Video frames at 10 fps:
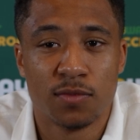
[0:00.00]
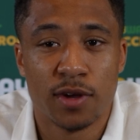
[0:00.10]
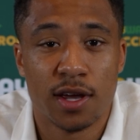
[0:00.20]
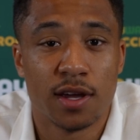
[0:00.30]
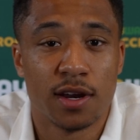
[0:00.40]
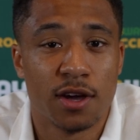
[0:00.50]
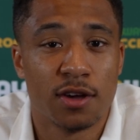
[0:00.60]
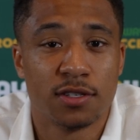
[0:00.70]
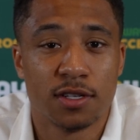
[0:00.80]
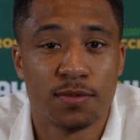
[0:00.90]
we are going to
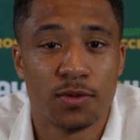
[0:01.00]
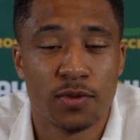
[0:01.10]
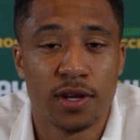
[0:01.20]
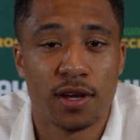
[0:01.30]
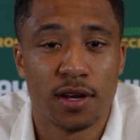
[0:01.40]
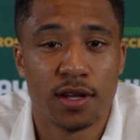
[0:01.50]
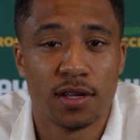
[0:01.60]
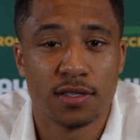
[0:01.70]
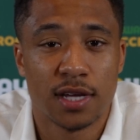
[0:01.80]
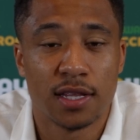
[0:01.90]
go to them and we're going
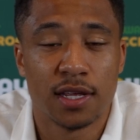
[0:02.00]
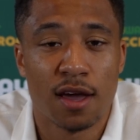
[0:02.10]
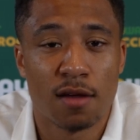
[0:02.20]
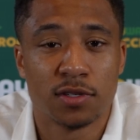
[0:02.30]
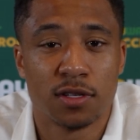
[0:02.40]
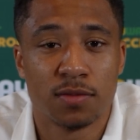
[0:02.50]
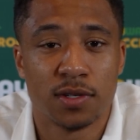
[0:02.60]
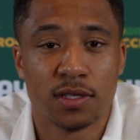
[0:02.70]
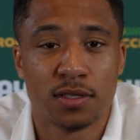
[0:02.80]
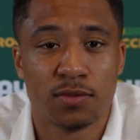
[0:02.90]
to take the game to them,
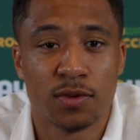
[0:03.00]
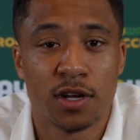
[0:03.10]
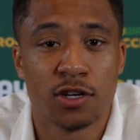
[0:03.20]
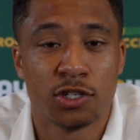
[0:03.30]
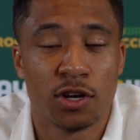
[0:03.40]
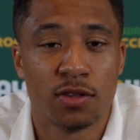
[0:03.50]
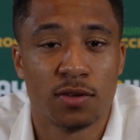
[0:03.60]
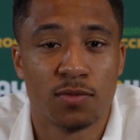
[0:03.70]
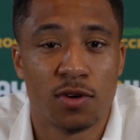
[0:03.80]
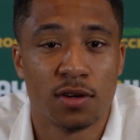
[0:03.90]
and we're going to show
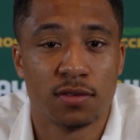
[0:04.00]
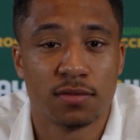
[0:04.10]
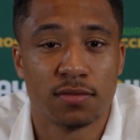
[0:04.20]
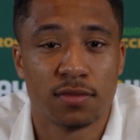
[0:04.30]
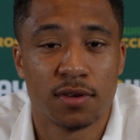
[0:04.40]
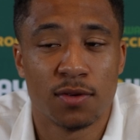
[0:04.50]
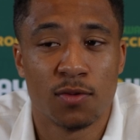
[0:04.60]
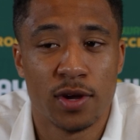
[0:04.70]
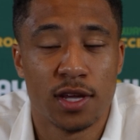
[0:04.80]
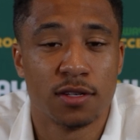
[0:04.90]
them what
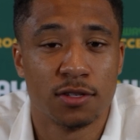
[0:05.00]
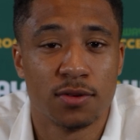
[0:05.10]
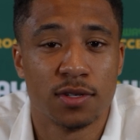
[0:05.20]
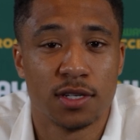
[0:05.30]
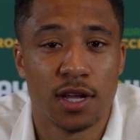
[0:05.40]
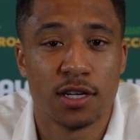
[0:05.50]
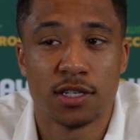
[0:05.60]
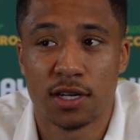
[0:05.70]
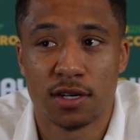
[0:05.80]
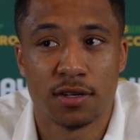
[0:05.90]
we can do as a
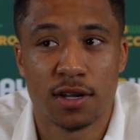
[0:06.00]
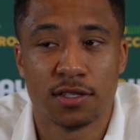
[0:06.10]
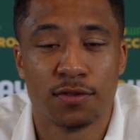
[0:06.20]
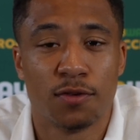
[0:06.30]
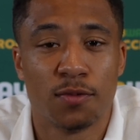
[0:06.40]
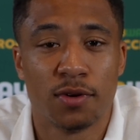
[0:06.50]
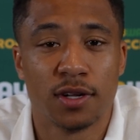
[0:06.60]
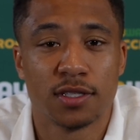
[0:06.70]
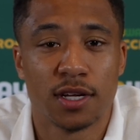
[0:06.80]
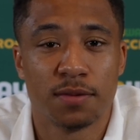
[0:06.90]
nation and as a
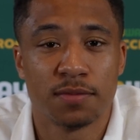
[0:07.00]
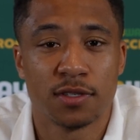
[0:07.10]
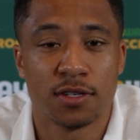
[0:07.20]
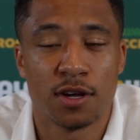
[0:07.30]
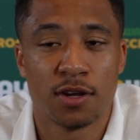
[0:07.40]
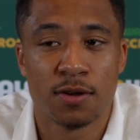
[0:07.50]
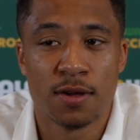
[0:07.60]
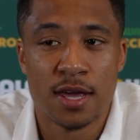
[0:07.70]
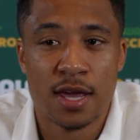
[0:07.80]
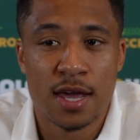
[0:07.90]
footballing team. So
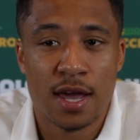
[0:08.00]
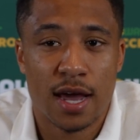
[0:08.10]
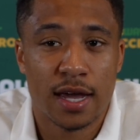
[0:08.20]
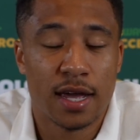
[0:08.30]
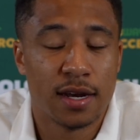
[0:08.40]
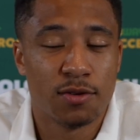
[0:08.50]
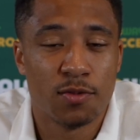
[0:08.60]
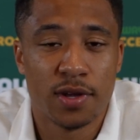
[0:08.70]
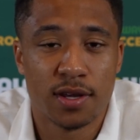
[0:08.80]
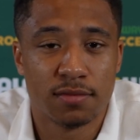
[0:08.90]
again, it will
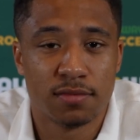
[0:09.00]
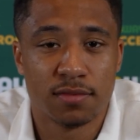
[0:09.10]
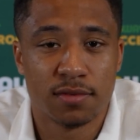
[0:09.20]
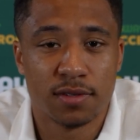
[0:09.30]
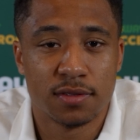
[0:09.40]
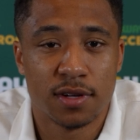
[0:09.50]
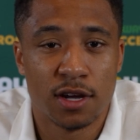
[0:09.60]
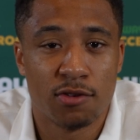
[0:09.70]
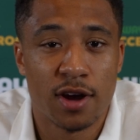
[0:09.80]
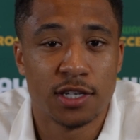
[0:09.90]
be a
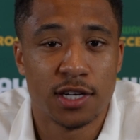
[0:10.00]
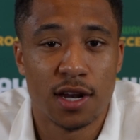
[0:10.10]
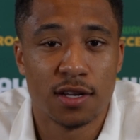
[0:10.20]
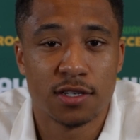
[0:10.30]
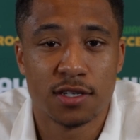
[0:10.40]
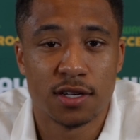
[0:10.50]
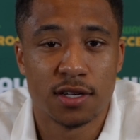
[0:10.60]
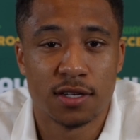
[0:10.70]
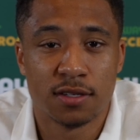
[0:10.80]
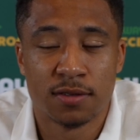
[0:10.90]
a great challenge
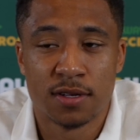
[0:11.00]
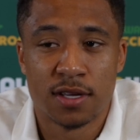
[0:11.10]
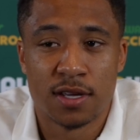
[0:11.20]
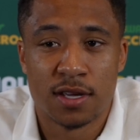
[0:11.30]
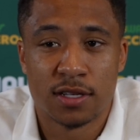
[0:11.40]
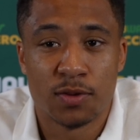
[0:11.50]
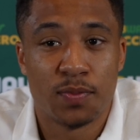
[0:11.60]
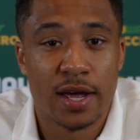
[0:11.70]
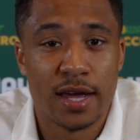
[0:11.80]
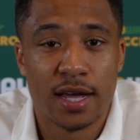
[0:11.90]
to to
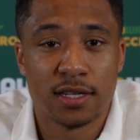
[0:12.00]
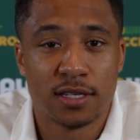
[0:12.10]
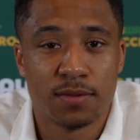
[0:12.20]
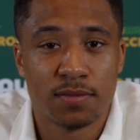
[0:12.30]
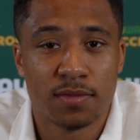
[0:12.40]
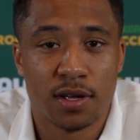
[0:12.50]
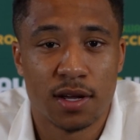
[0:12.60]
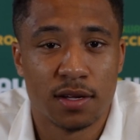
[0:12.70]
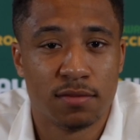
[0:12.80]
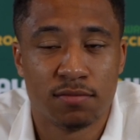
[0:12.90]
play against them,
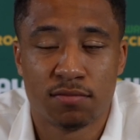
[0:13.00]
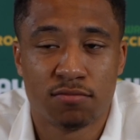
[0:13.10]
a